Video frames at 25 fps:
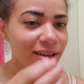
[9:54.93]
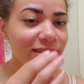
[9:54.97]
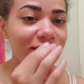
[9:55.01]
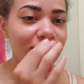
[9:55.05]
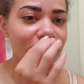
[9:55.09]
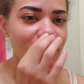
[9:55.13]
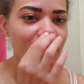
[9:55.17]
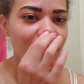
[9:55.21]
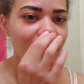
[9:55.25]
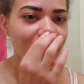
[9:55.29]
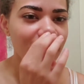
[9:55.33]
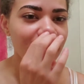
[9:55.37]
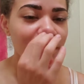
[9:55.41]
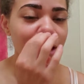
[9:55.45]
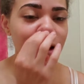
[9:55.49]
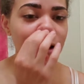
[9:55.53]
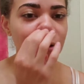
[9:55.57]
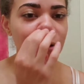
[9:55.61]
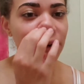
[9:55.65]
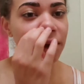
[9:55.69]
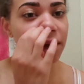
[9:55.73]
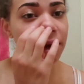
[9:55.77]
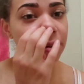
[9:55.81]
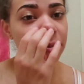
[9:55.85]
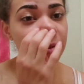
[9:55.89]
because if not, you're going
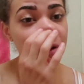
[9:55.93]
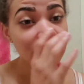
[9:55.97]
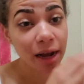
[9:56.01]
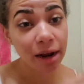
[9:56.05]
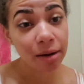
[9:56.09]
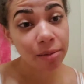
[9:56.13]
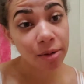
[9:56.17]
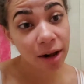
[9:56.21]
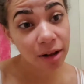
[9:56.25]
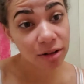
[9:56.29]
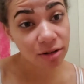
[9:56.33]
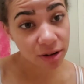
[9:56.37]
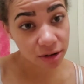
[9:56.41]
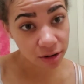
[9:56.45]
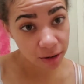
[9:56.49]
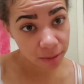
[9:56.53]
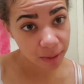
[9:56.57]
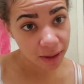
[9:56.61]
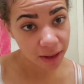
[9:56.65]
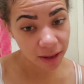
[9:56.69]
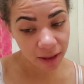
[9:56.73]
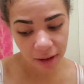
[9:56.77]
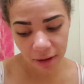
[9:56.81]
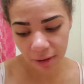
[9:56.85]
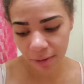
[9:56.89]
to wake up with eyebrows on your
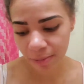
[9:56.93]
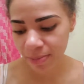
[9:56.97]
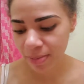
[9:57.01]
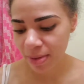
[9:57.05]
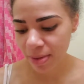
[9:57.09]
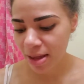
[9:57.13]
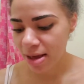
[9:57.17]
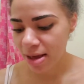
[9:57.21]
pillow.